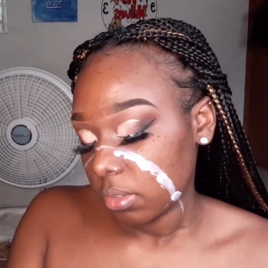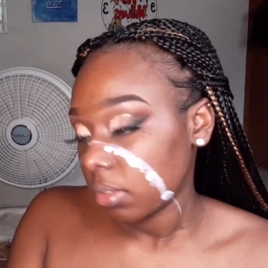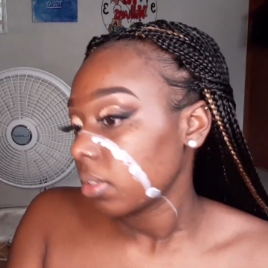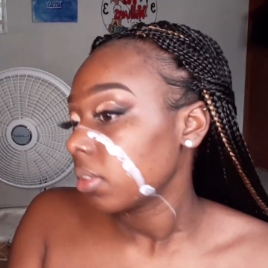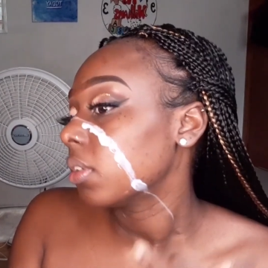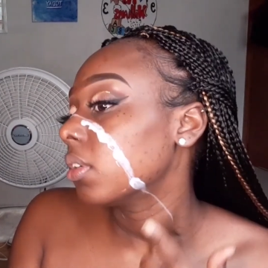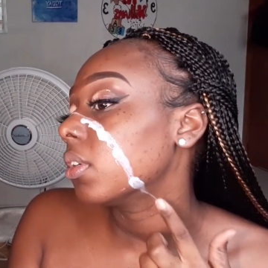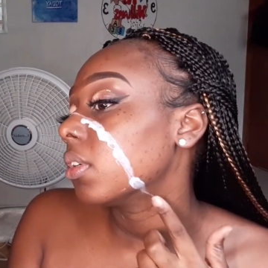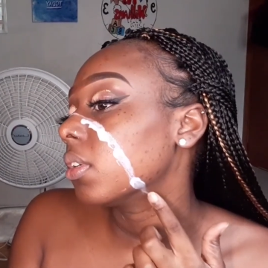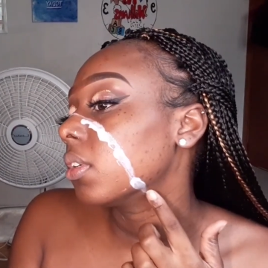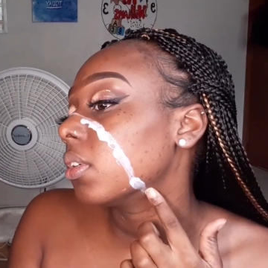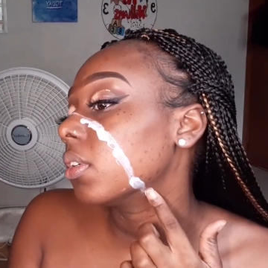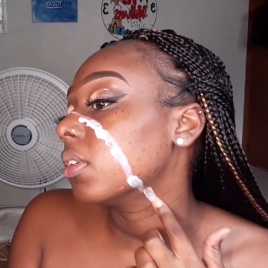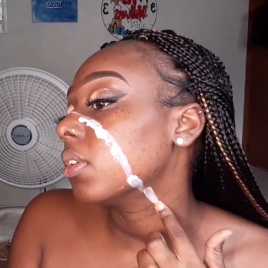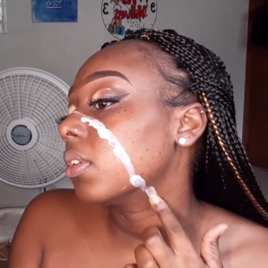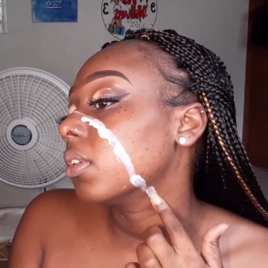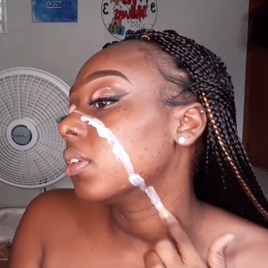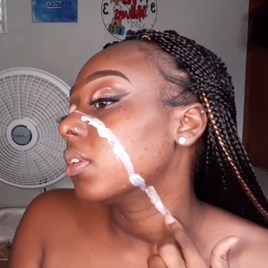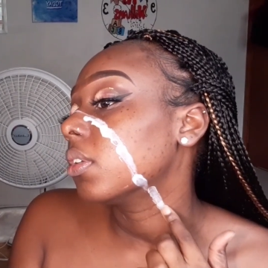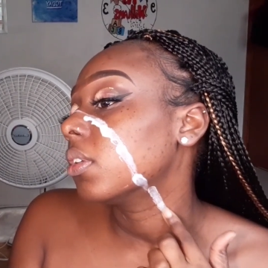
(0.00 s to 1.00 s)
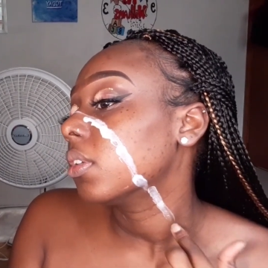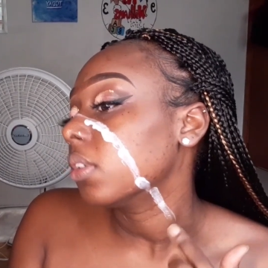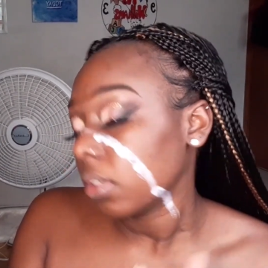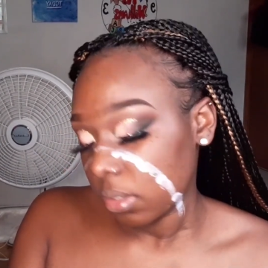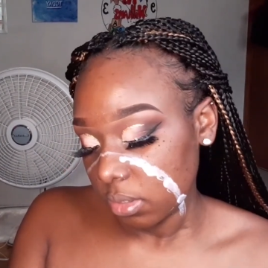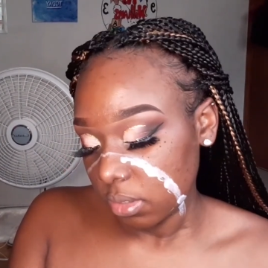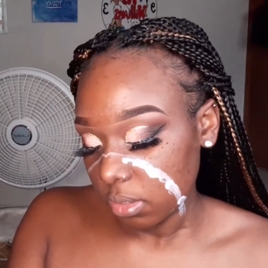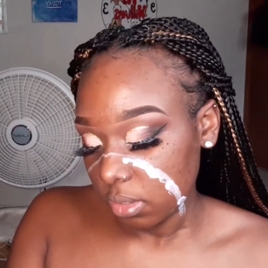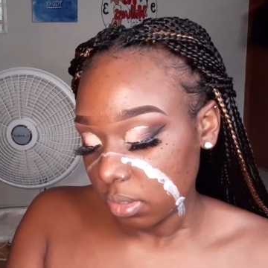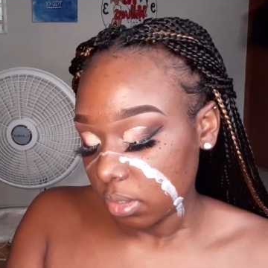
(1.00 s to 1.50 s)
and I am
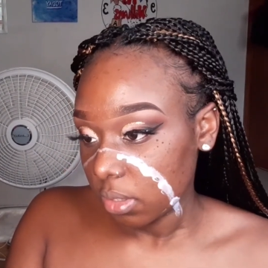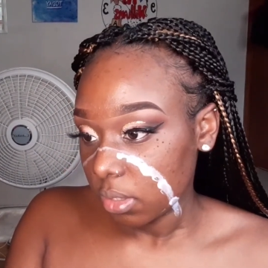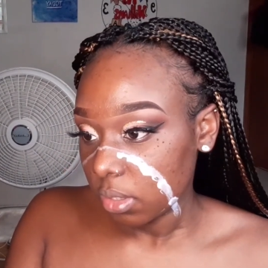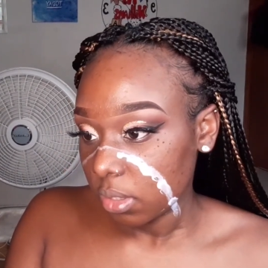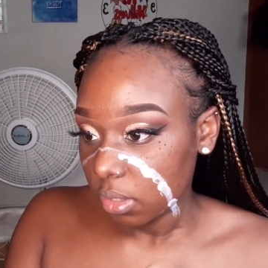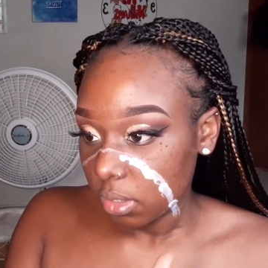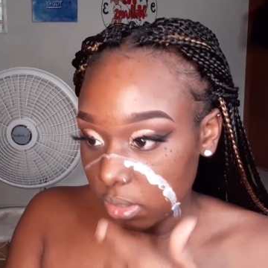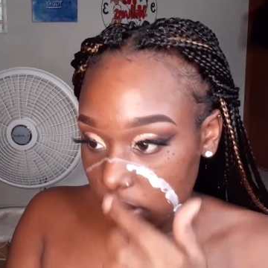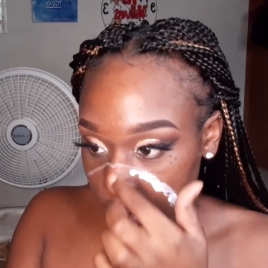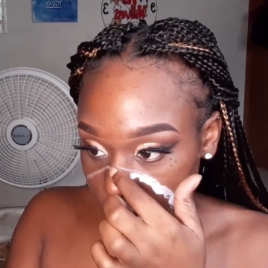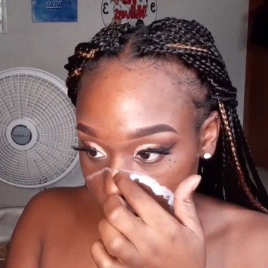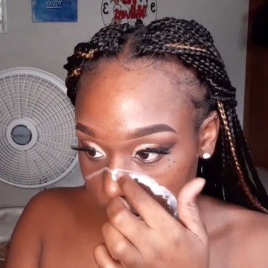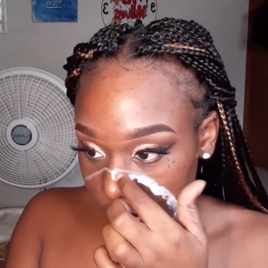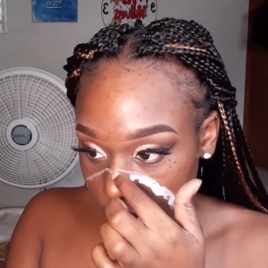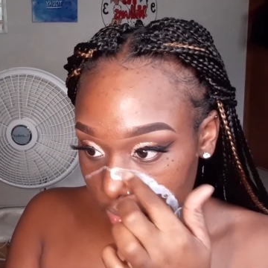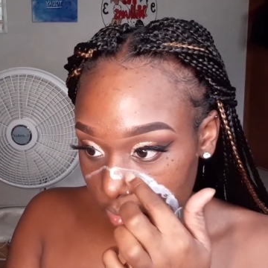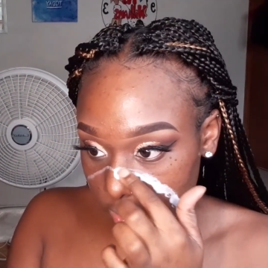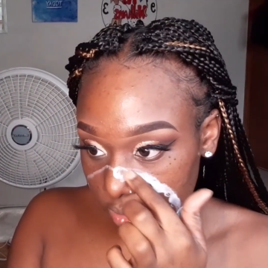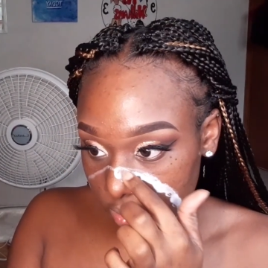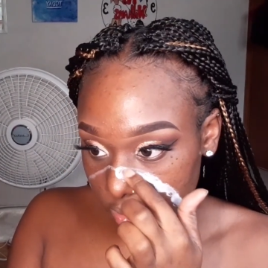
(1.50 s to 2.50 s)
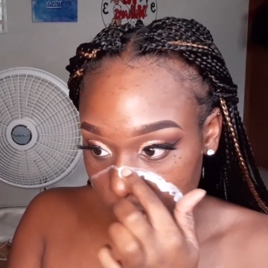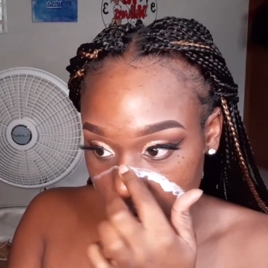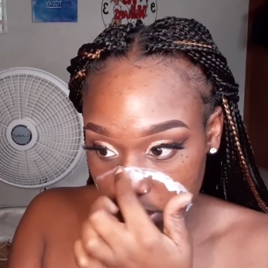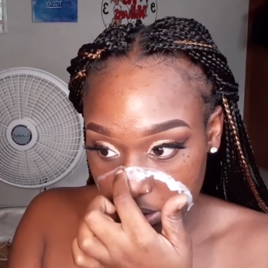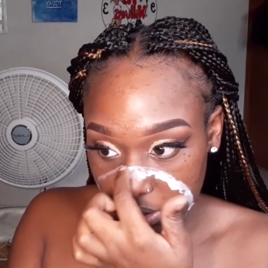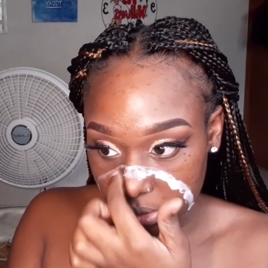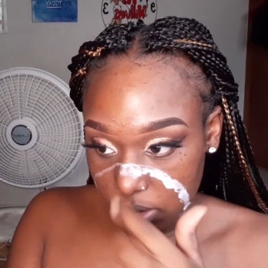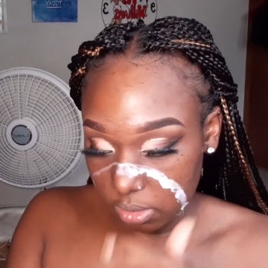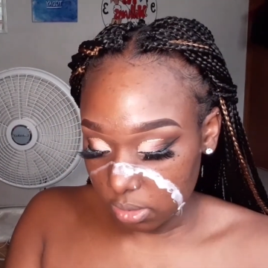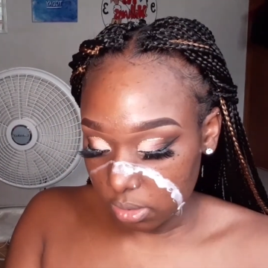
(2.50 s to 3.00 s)
placing that all
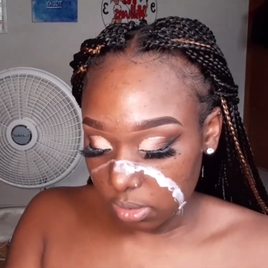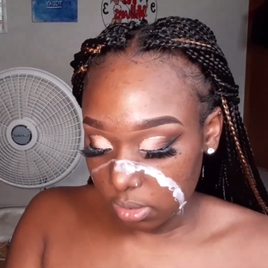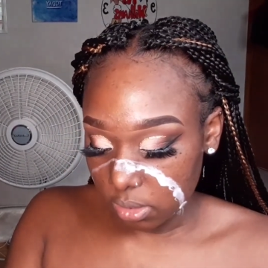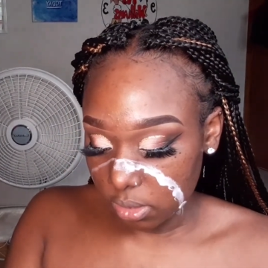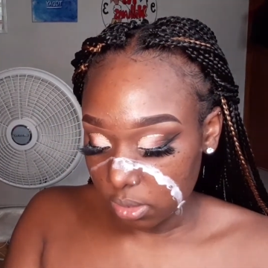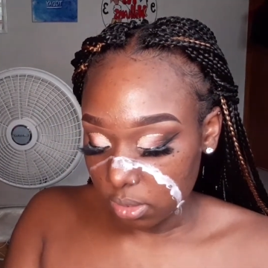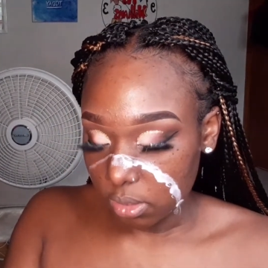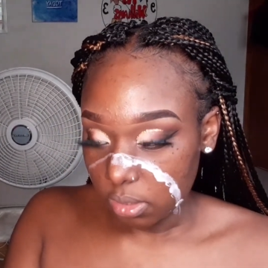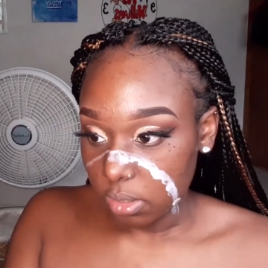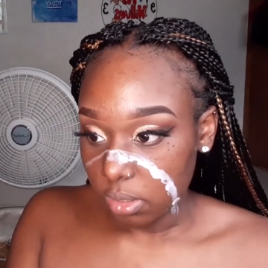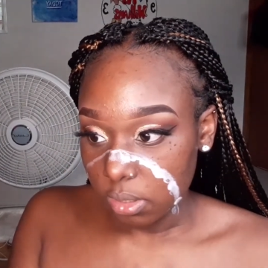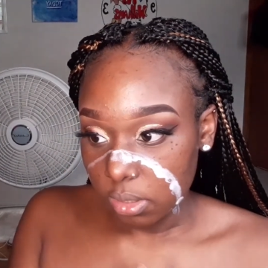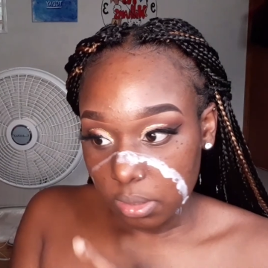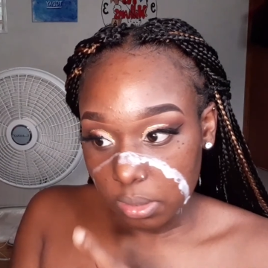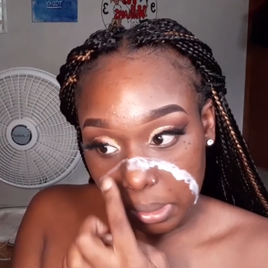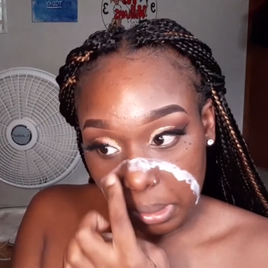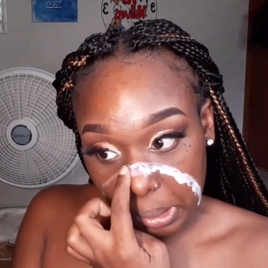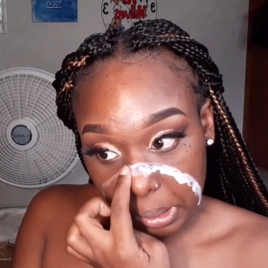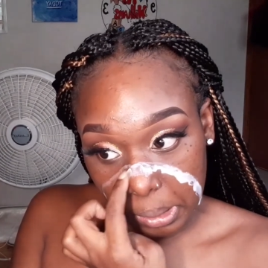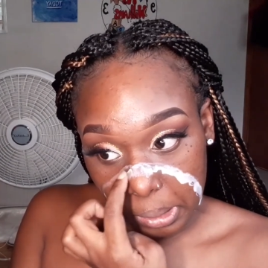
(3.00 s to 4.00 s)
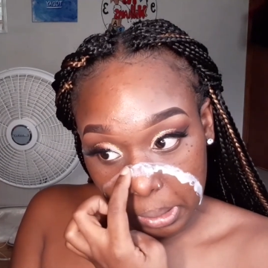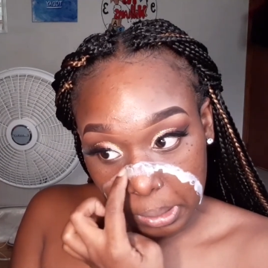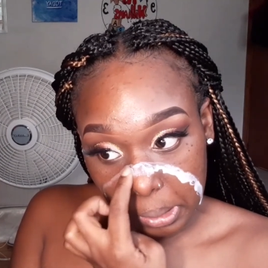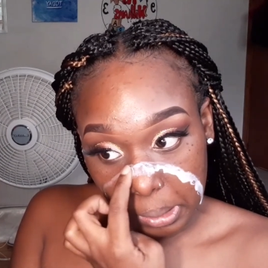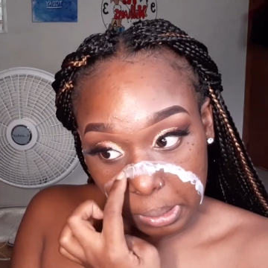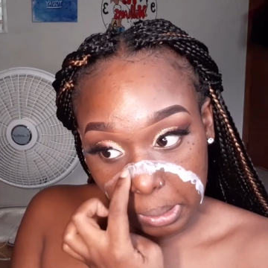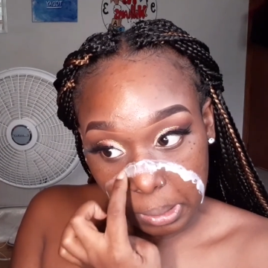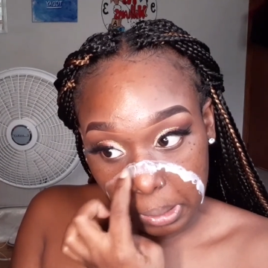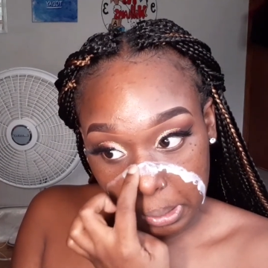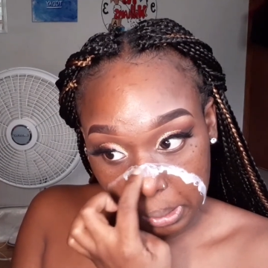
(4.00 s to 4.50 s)
along the line that I just
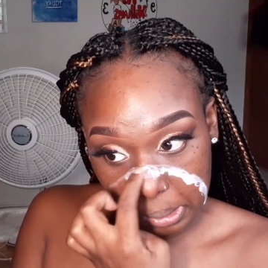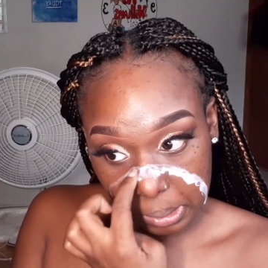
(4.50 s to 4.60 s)
created.